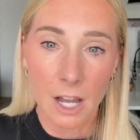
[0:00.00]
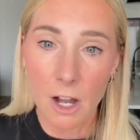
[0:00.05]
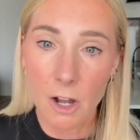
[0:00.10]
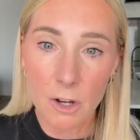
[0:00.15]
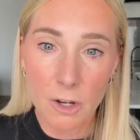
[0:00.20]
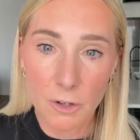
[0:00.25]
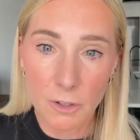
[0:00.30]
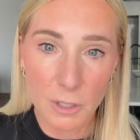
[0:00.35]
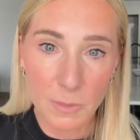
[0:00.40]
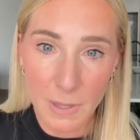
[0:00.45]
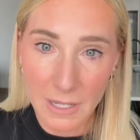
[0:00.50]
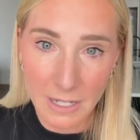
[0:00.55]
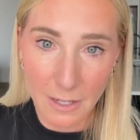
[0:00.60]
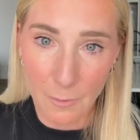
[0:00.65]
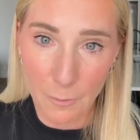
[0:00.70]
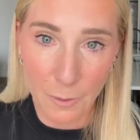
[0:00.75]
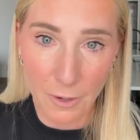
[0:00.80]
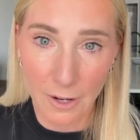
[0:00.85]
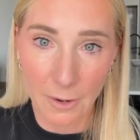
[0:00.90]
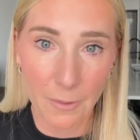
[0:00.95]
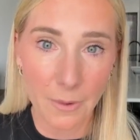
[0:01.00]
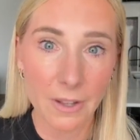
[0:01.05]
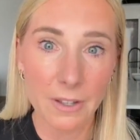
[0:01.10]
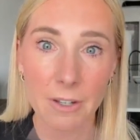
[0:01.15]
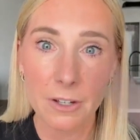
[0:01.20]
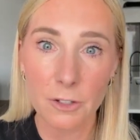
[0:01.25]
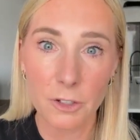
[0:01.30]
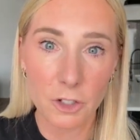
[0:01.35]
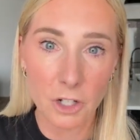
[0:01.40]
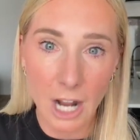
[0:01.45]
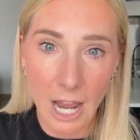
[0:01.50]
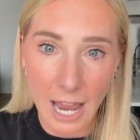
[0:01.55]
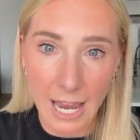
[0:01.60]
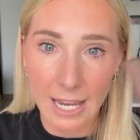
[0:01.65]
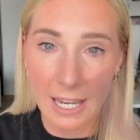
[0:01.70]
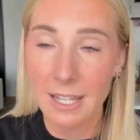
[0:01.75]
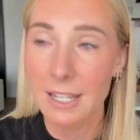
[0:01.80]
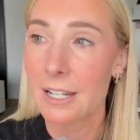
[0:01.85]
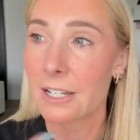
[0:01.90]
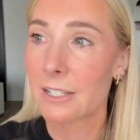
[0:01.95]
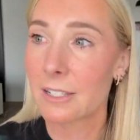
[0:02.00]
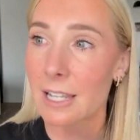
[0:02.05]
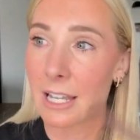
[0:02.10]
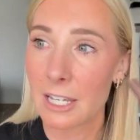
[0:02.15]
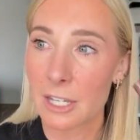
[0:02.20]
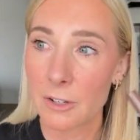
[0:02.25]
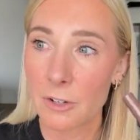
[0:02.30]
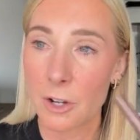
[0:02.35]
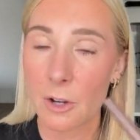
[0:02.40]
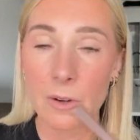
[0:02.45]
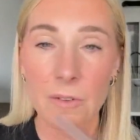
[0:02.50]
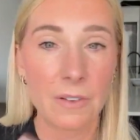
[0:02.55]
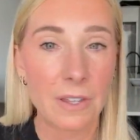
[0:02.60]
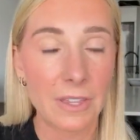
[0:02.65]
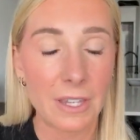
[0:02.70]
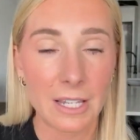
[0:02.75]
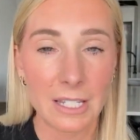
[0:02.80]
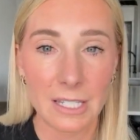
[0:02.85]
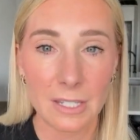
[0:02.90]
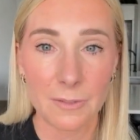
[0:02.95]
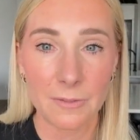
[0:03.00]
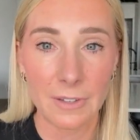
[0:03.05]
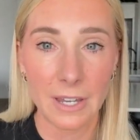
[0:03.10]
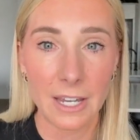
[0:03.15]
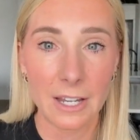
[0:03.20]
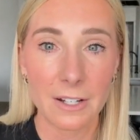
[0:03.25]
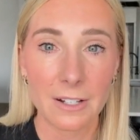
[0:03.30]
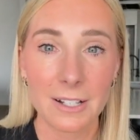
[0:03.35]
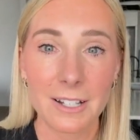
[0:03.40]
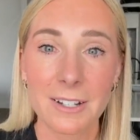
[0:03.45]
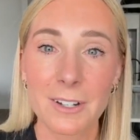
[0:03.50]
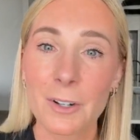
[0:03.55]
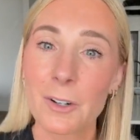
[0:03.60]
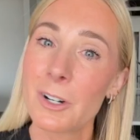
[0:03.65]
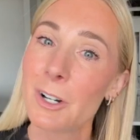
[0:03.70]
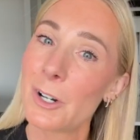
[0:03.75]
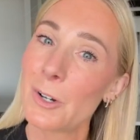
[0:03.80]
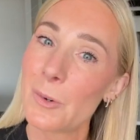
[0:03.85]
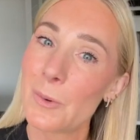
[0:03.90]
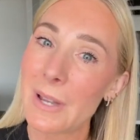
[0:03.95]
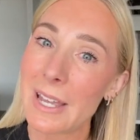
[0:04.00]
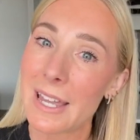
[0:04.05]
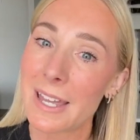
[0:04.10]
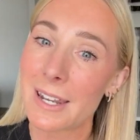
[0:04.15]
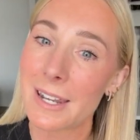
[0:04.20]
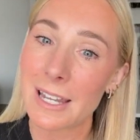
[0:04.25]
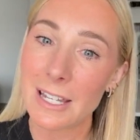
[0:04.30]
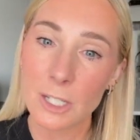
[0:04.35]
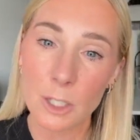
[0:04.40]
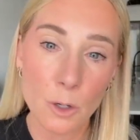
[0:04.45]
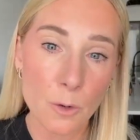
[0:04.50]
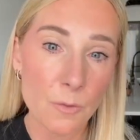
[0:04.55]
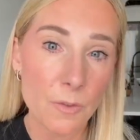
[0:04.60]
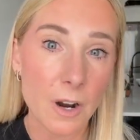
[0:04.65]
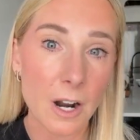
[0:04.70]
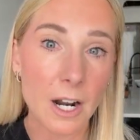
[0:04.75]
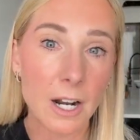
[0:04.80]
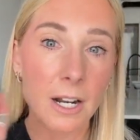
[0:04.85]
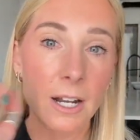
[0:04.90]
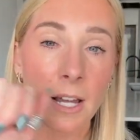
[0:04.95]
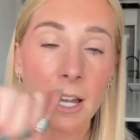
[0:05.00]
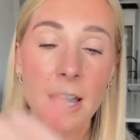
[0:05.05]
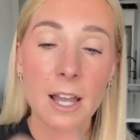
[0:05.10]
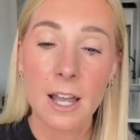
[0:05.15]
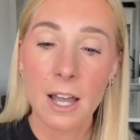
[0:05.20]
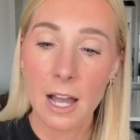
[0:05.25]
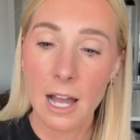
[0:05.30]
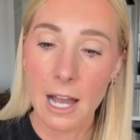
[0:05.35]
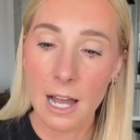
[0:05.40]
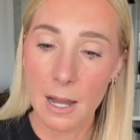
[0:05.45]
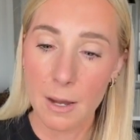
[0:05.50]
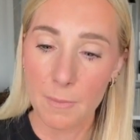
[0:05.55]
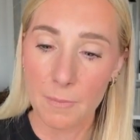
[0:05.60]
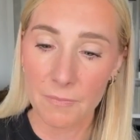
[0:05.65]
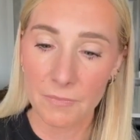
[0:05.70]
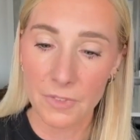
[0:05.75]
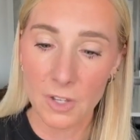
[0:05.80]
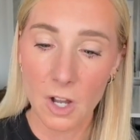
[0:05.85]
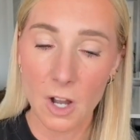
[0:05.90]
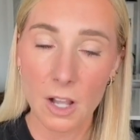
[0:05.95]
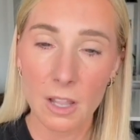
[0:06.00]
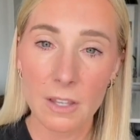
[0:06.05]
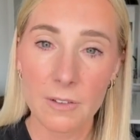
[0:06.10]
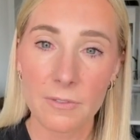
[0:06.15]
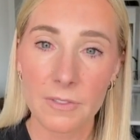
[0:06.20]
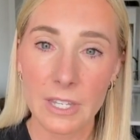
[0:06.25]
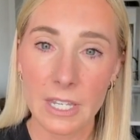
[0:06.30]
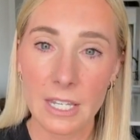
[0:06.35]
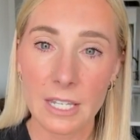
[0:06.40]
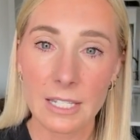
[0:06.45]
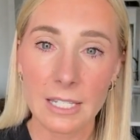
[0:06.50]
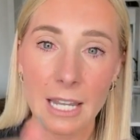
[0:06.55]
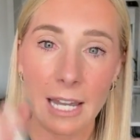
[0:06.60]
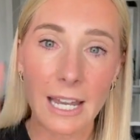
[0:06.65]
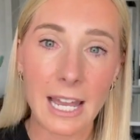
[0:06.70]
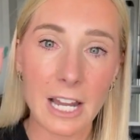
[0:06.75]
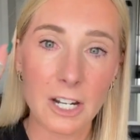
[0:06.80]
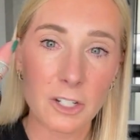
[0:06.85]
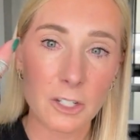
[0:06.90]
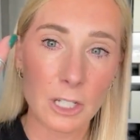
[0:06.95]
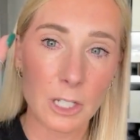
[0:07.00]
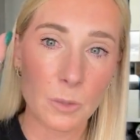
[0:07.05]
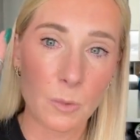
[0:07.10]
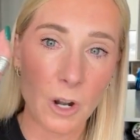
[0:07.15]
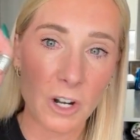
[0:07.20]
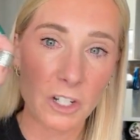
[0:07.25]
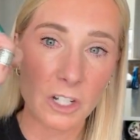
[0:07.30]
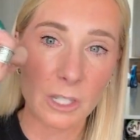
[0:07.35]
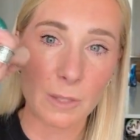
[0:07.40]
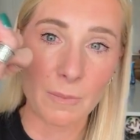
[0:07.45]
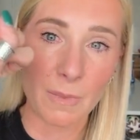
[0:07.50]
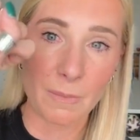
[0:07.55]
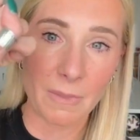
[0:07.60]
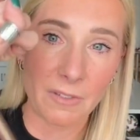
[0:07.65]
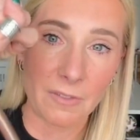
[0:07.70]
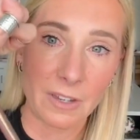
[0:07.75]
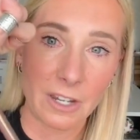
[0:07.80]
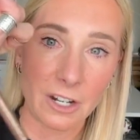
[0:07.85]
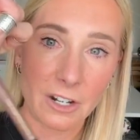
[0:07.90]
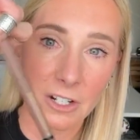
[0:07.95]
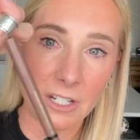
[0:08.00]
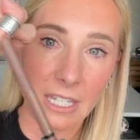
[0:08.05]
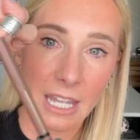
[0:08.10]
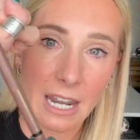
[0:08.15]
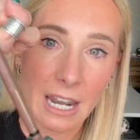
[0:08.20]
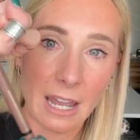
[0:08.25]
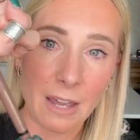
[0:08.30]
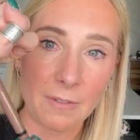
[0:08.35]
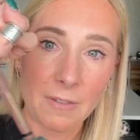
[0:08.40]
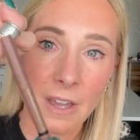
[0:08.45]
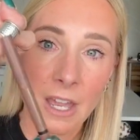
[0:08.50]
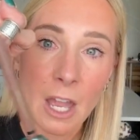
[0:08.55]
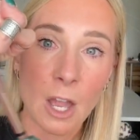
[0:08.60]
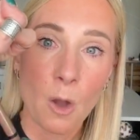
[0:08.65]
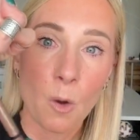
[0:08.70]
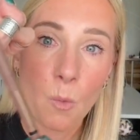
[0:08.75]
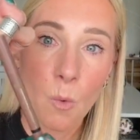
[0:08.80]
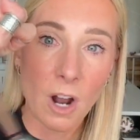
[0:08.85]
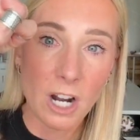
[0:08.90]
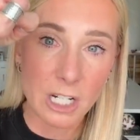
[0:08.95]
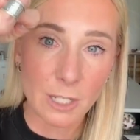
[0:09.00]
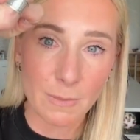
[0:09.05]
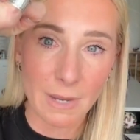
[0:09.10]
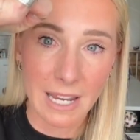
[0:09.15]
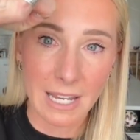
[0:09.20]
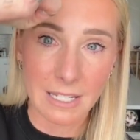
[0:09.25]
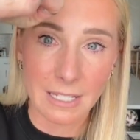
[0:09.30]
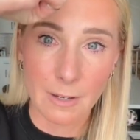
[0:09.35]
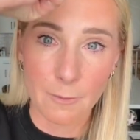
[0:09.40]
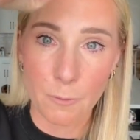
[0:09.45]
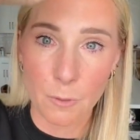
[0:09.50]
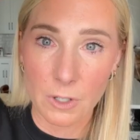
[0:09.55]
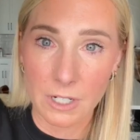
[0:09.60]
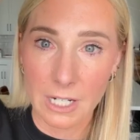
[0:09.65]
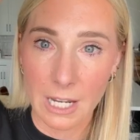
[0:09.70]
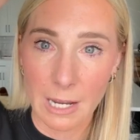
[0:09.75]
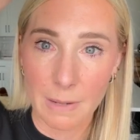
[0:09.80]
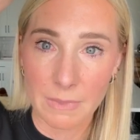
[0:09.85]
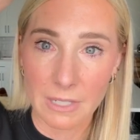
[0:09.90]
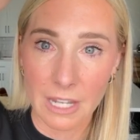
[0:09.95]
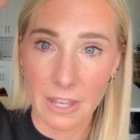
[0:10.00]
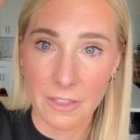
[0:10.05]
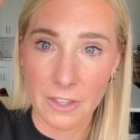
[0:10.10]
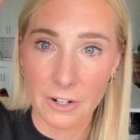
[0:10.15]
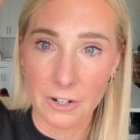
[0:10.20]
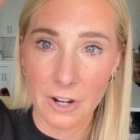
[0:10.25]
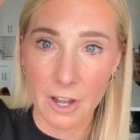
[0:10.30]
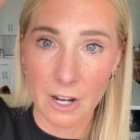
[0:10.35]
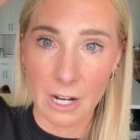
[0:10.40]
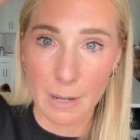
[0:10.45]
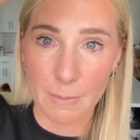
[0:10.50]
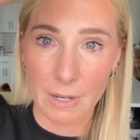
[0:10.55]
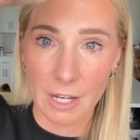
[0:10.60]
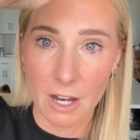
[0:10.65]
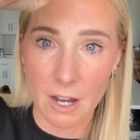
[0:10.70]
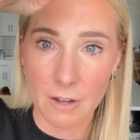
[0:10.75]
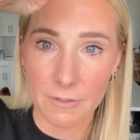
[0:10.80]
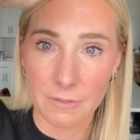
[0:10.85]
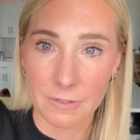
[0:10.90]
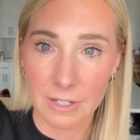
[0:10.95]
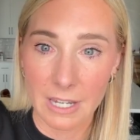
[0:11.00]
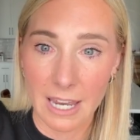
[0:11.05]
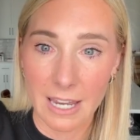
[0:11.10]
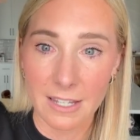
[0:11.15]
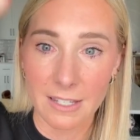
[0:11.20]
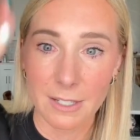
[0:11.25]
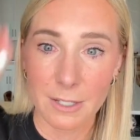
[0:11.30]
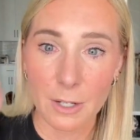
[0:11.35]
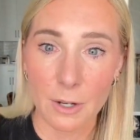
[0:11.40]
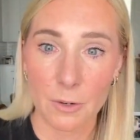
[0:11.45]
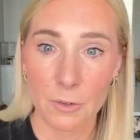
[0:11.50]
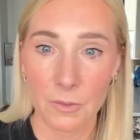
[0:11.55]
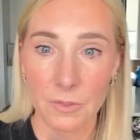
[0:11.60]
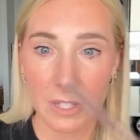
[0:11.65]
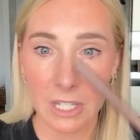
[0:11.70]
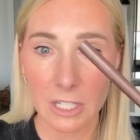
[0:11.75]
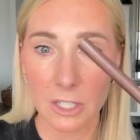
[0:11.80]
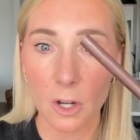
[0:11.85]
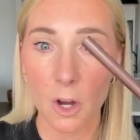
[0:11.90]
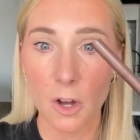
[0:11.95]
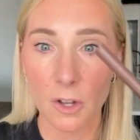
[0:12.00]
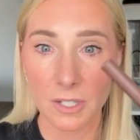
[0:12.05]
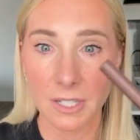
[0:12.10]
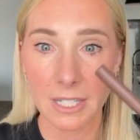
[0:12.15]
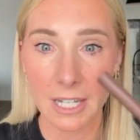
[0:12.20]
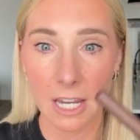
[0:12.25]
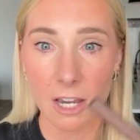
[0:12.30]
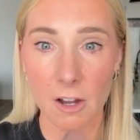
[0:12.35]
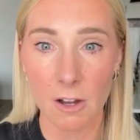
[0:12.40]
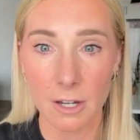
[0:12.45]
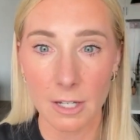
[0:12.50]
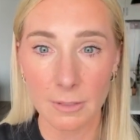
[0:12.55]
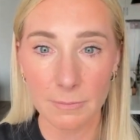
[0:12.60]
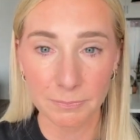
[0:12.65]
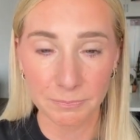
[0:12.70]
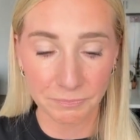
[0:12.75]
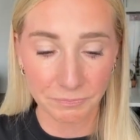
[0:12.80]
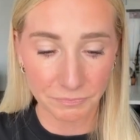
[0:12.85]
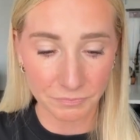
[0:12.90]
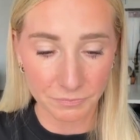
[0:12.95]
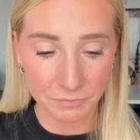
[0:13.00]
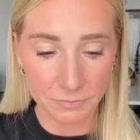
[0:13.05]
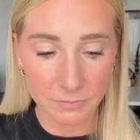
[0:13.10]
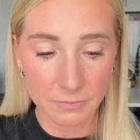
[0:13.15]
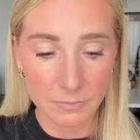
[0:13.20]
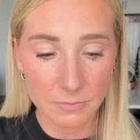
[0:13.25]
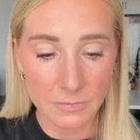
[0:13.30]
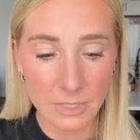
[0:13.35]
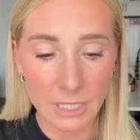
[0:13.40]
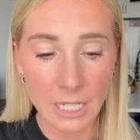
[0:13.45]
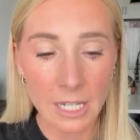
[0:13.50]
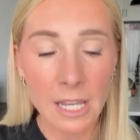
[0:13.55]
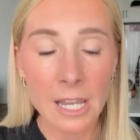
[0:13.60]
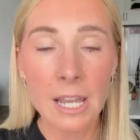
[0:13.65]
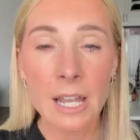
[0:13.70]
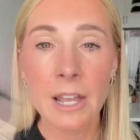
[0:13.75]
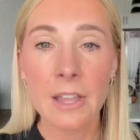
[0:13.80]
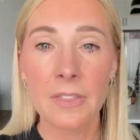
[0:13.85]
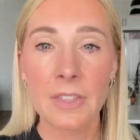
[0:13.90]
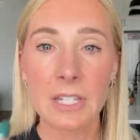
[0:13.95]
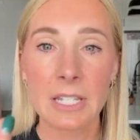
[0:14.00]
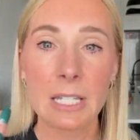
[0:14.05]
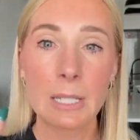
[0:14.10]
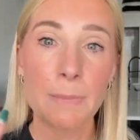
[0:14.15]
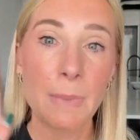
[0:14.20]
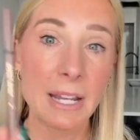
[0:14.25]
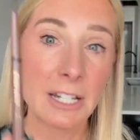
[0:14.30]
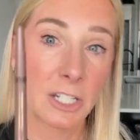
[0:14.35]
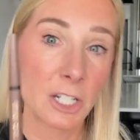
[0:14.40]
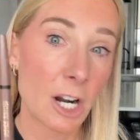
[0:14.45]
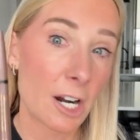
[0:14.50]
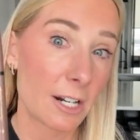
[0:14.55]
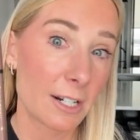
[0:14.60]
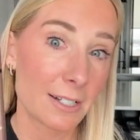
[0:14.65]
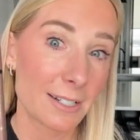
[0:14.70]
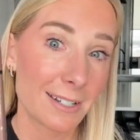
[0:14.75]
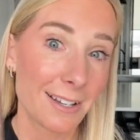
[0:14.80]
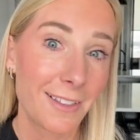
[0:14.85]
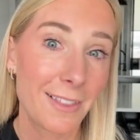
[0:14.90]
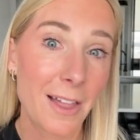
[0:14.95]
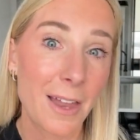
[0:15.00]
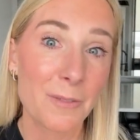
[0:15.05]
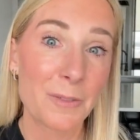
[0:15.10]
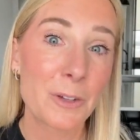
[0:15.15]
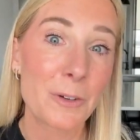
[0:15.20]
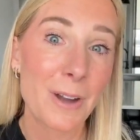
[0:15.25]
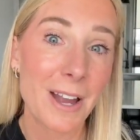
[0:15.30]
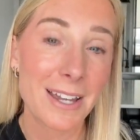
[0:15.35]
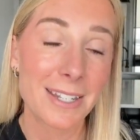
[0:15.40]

I'll go spend it for you. I'll go try it and let you know if I think it's a fail or a win. And so far, all of these, I actually swatched them on my fingers, and I've washed my hands like 4 times and they're not coming off, okay? So these all stay on. This is by Tarte. A lot of you